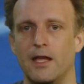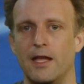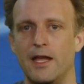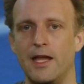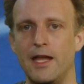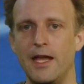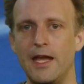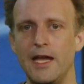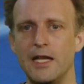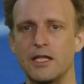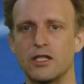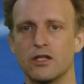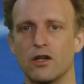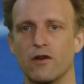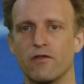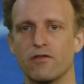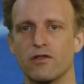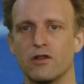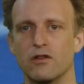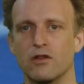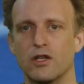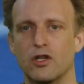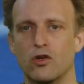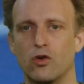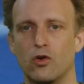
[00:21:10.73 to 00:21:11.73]
Each of the
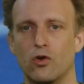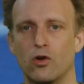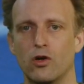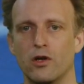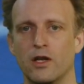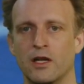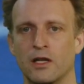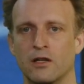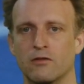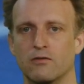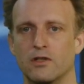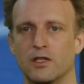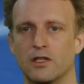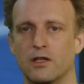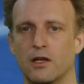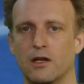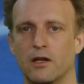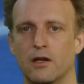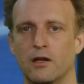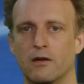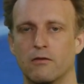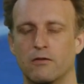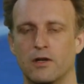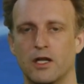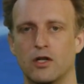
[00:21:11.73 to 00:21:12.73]

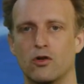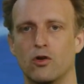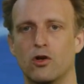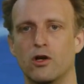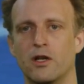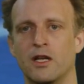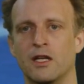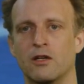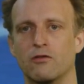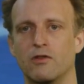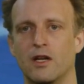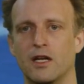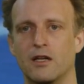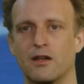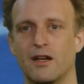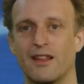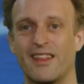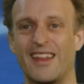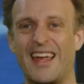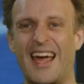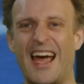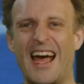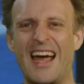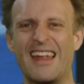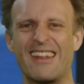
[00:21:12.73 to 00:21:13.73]
recording records
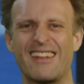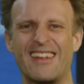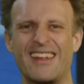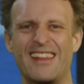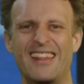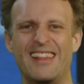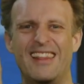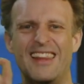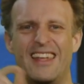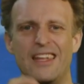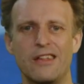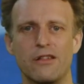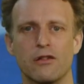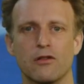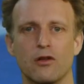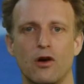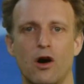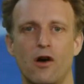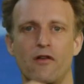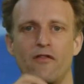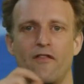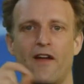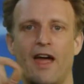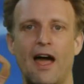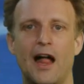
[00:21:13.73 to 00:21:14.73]
has a list
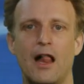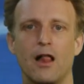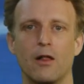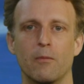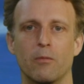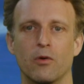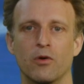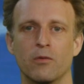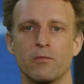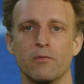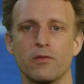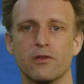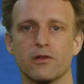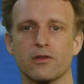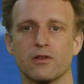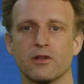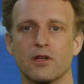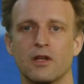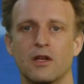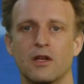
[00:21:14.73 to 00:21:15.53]
of albums